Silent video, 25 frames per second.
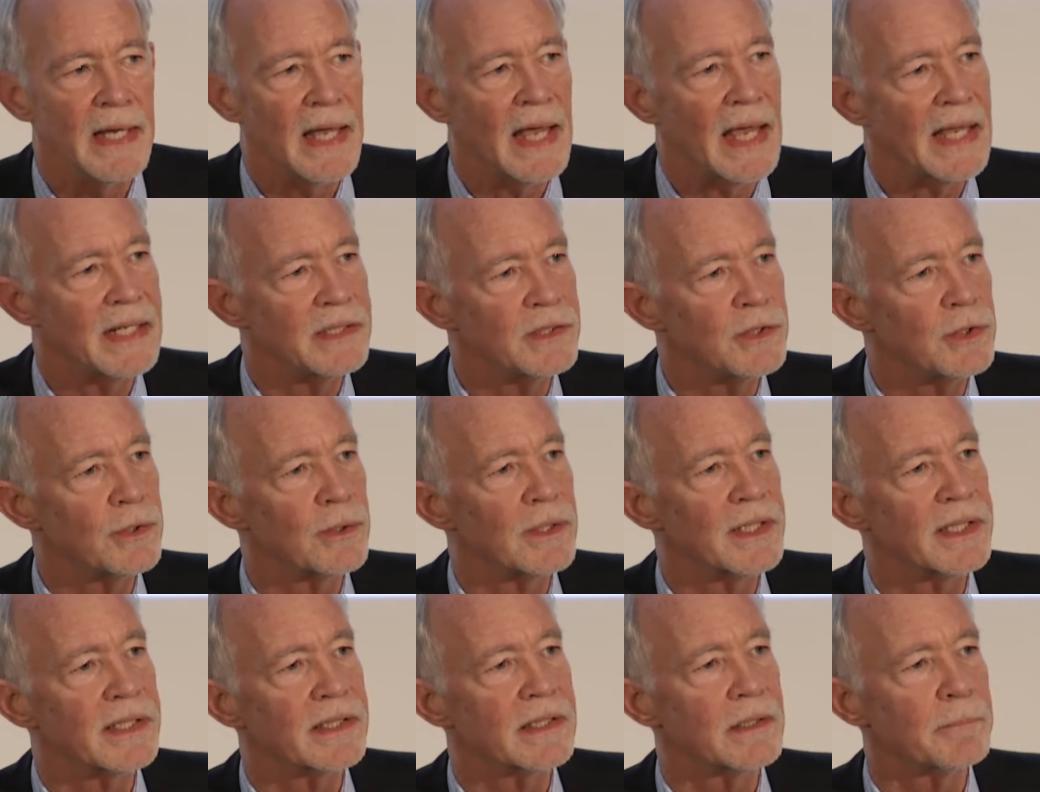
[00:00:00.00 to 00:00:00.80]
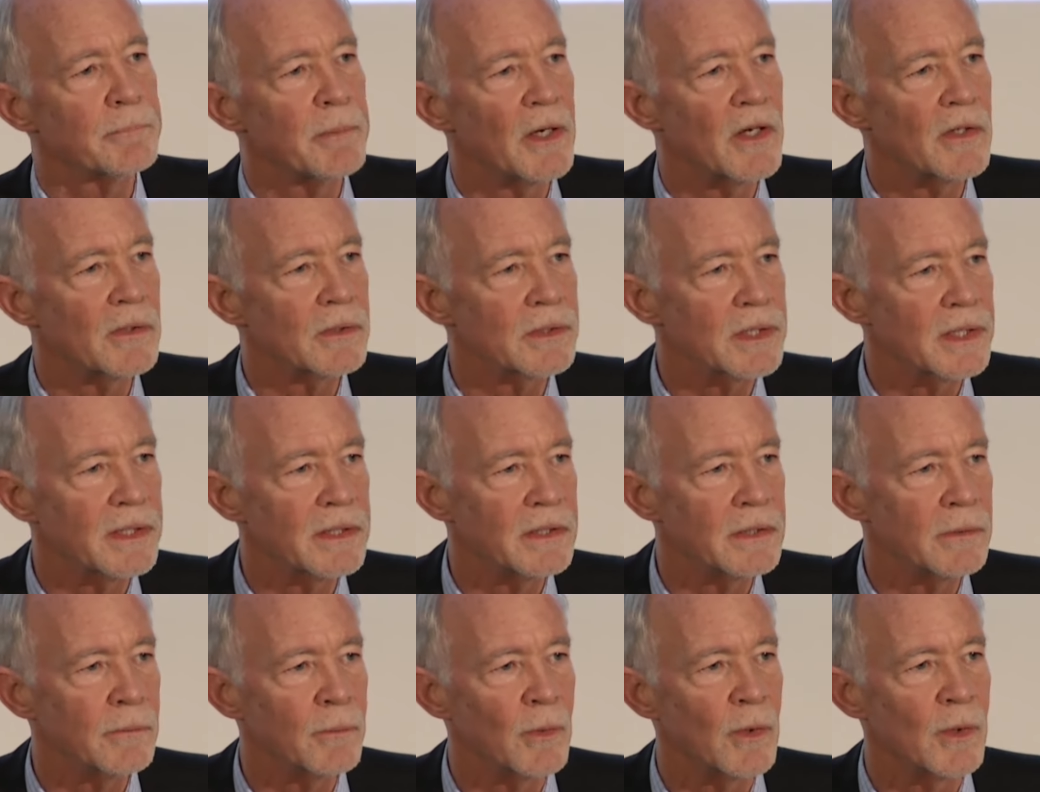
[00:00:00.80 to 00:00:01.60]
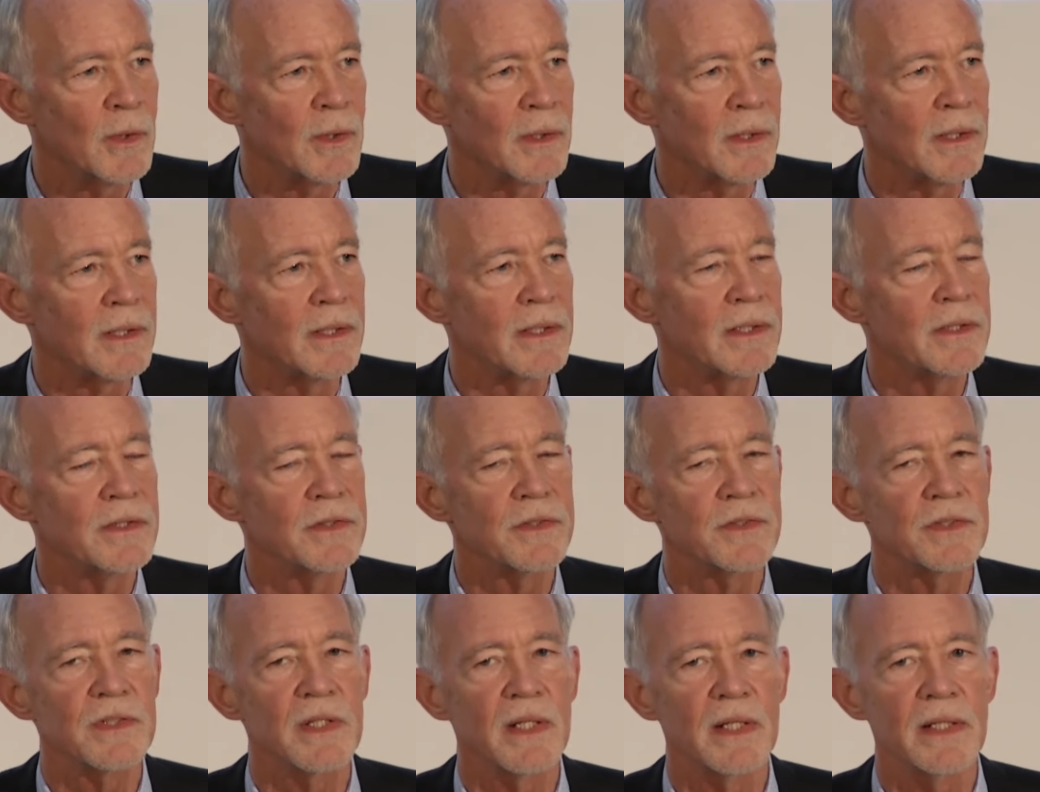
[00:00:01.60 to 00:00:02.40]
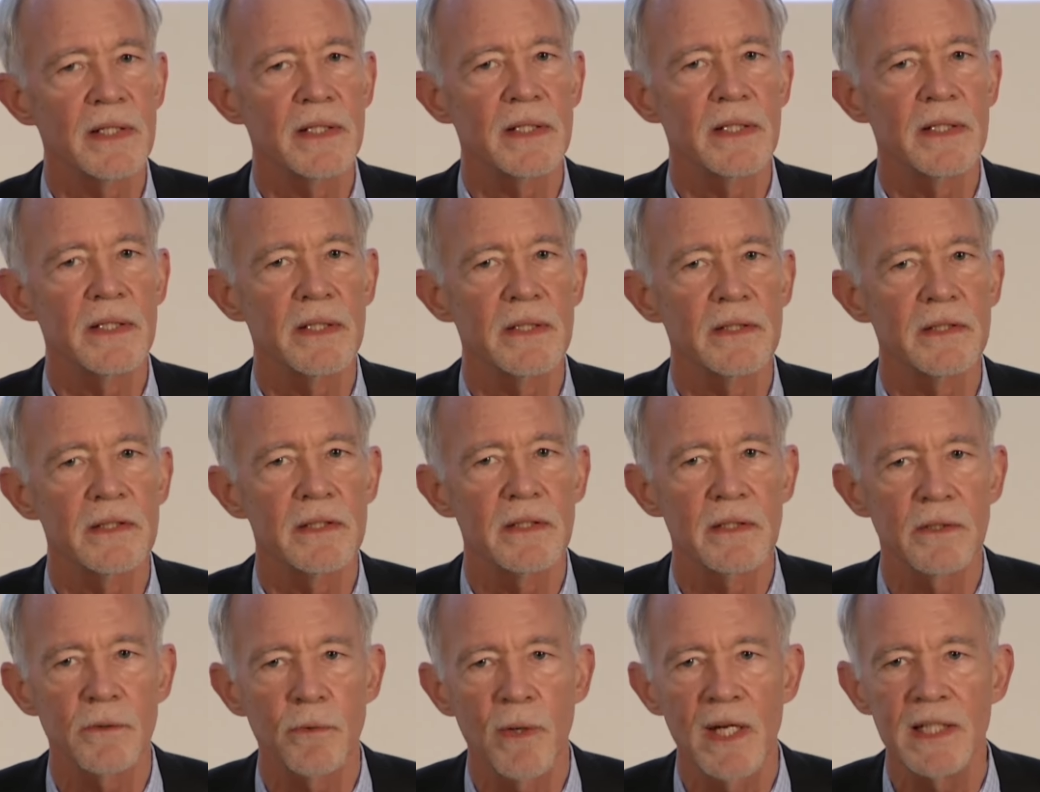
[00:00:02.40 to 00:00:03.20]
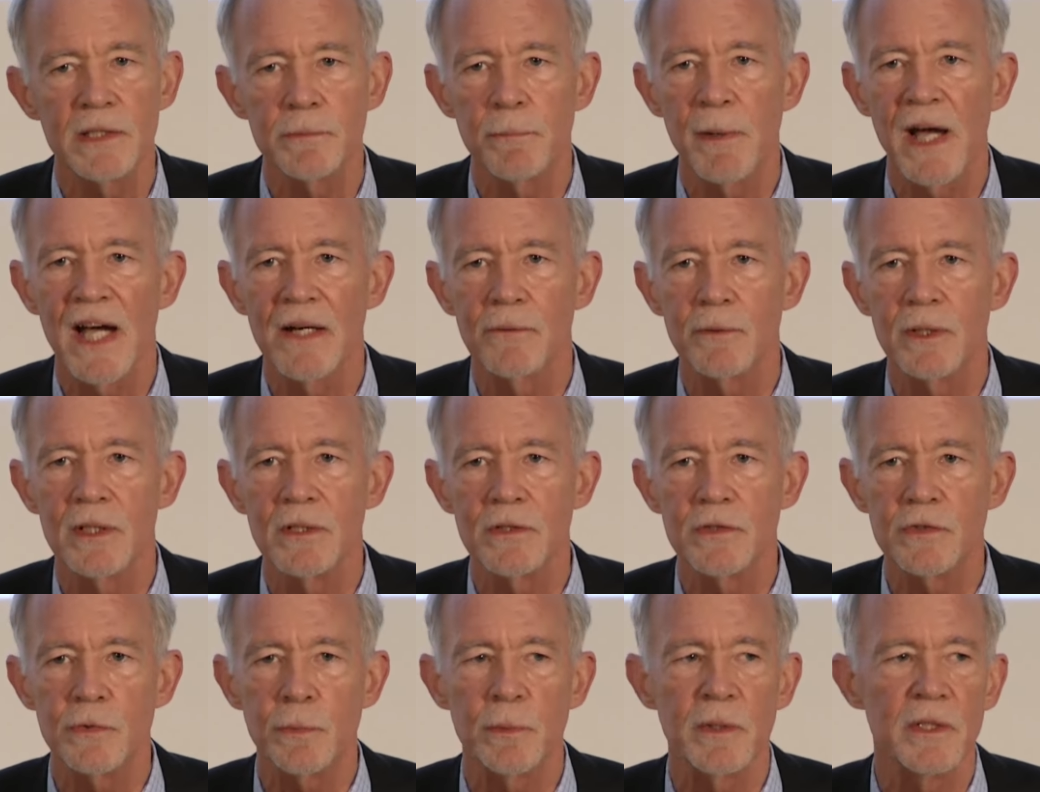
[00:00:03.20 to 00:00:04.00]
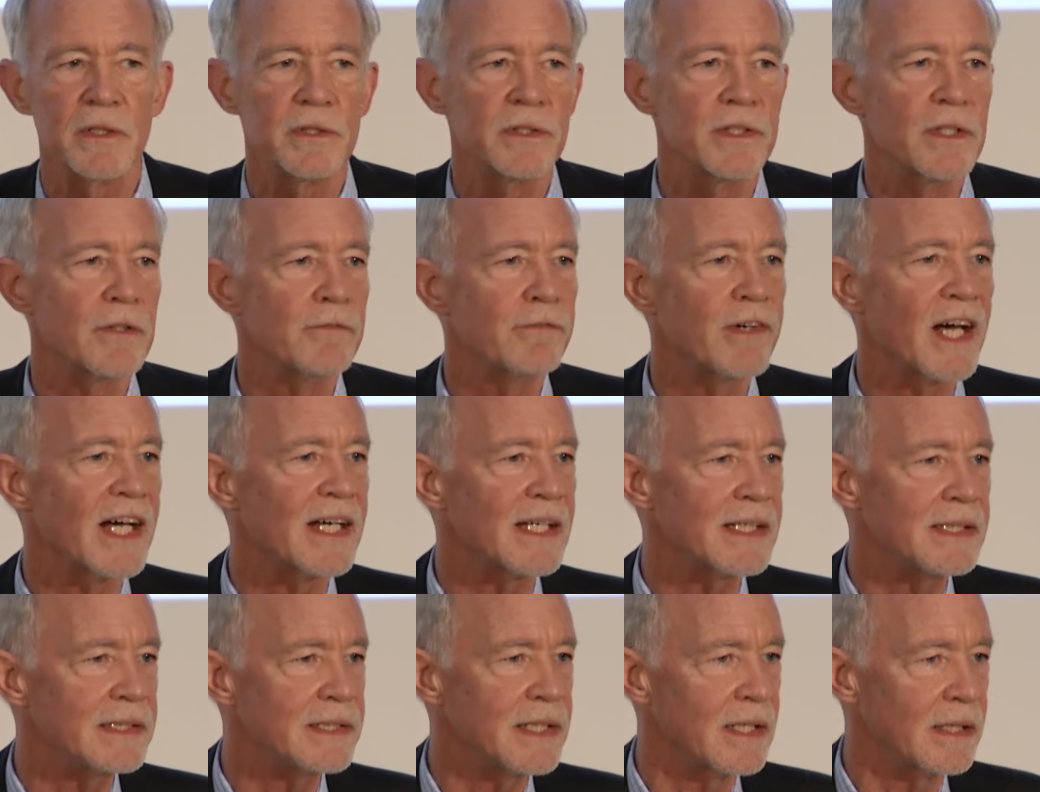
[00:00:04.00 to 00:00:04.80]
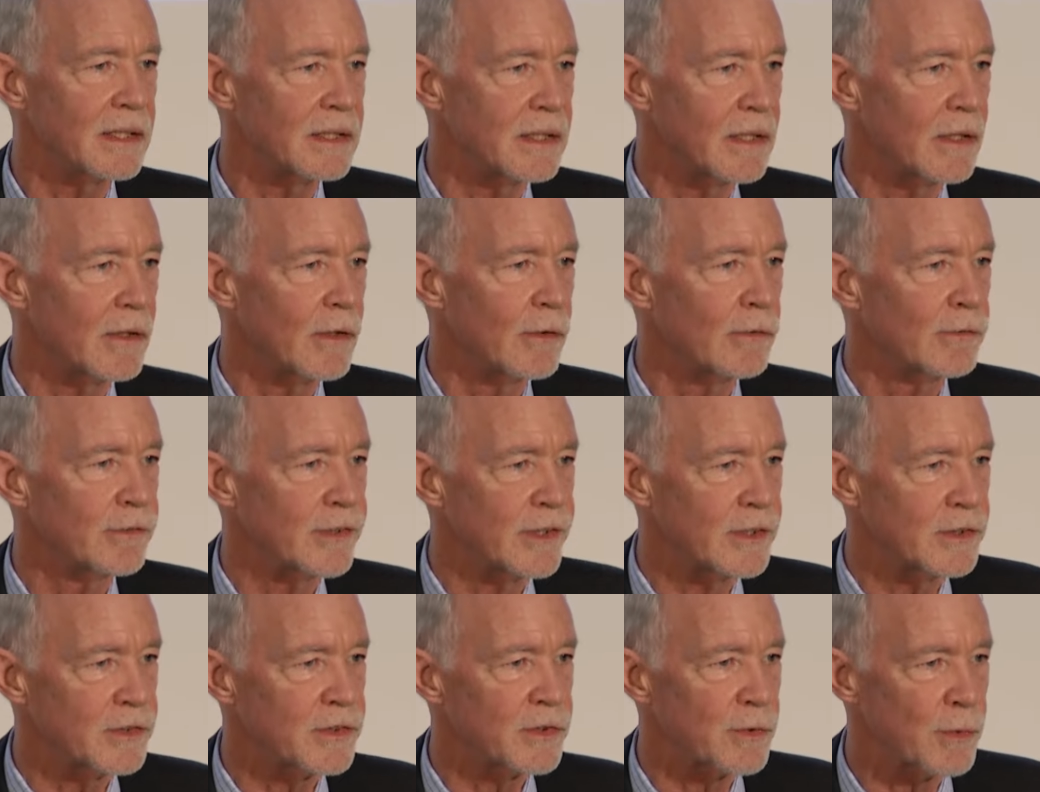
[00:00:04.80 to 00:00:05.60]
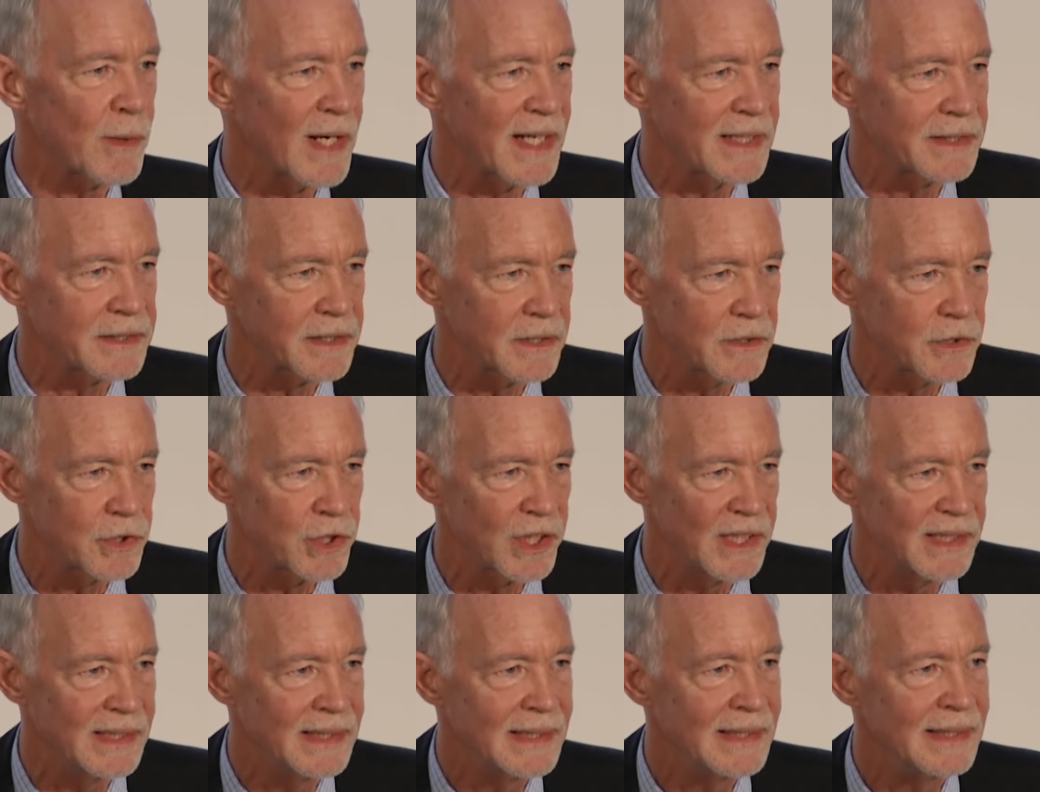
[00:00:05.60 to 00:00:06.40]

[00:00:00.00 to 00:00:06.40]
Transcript: And during the Balkan Wars, uh, the great powers were divided over strategy.